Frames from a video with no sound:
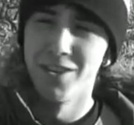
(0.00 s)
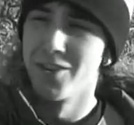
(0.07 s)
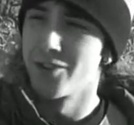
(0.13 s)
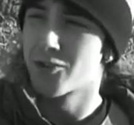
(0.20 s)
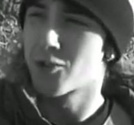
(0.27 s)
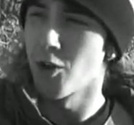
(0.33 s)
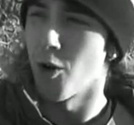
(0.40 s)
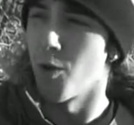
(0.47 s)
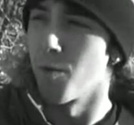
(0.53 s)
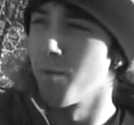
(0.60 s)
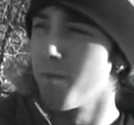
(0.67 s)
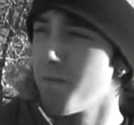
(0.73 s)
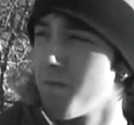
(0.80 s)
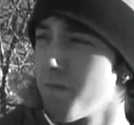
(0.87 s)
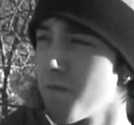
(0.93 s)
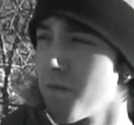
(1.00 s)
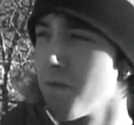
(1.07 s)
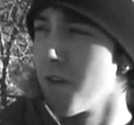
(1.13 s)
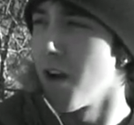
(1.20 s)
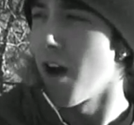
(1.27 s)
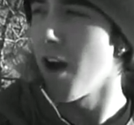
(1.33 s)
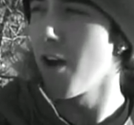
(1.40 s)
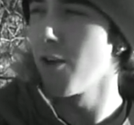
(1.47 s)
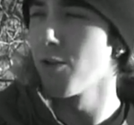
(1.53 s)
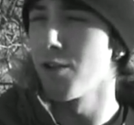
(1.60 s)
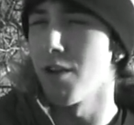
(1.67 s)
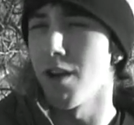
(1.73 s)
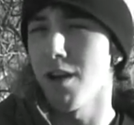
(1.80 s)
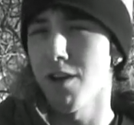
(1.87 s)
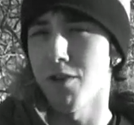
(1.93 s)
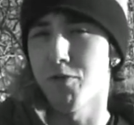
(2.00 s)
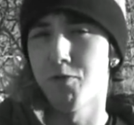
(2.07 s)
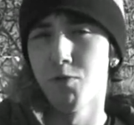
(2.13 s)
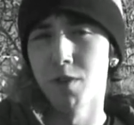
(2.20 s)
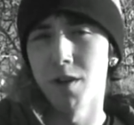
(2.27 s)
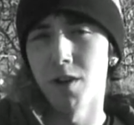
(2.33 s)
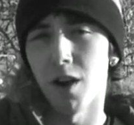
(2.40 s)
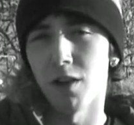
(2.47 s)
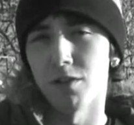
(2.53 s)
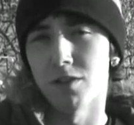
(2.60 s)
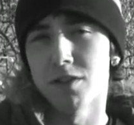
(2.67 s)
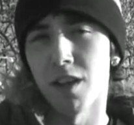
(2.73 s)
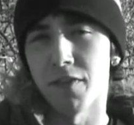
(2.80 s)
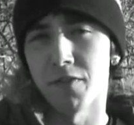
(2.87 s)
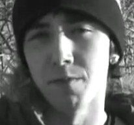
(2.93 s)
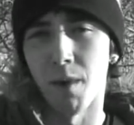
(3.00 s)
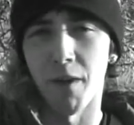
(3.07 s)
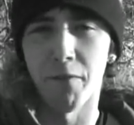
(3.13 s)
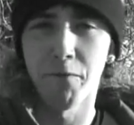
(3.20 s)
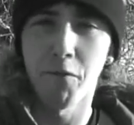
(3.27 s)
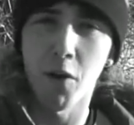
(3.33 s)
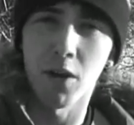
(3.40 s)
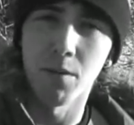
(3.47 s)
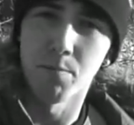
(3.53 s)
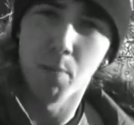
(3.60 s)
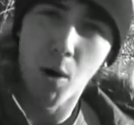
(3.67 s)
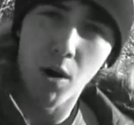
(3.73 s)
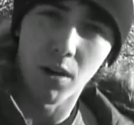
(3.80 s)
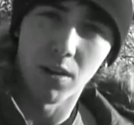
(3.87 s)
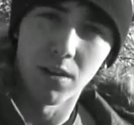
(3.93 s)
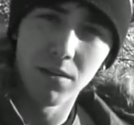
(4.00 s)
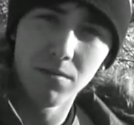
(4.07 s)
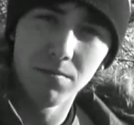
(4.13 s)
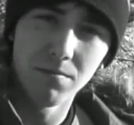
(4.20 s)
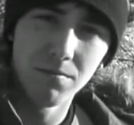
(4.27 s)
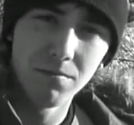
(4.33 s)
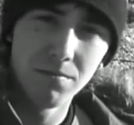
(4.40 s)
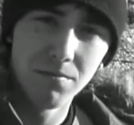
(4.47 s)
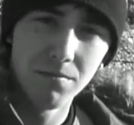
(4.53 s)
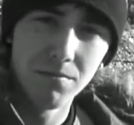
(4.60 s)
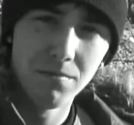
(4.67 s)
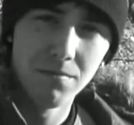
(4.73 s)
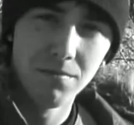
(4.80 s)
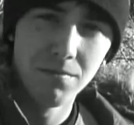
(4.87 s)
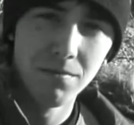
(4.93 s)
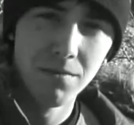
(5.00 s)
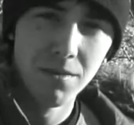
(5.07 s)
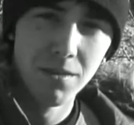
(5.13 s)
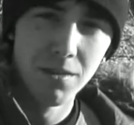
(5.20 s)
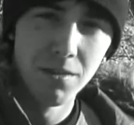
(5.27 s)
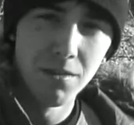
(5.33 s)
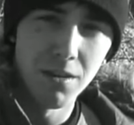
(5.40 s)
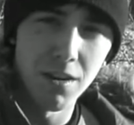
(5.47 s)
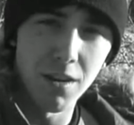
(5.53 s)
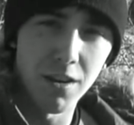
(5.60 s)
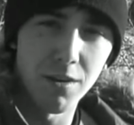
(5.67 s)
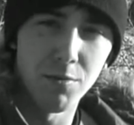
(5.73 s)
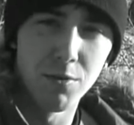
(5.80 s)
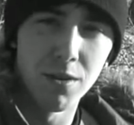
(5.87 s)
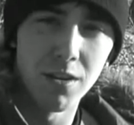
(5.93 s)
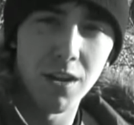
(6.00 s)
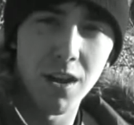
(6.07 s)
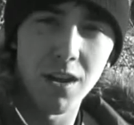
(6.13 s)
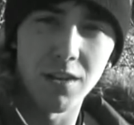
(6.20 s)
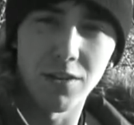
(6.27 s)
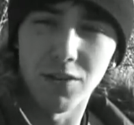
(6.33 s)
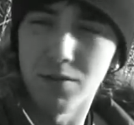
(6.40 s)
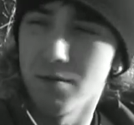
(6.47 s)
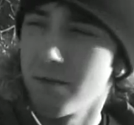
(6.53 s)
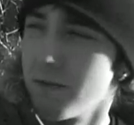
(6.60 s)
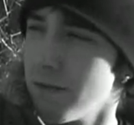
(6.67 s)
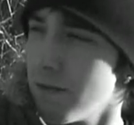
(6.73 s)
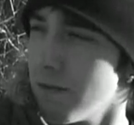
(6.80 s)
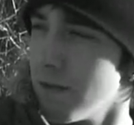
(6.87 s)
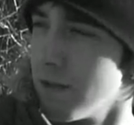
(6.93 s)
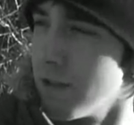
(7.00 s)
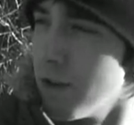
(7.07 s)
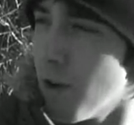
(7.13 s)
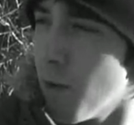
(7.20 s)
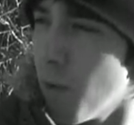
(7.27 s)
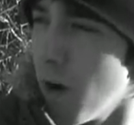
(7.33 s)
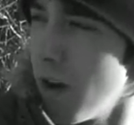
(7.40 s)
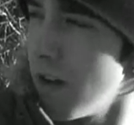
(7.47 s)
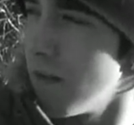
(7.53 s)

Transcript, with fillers: So, I only had $3 left in my fucking pocket. And I realized, you know what?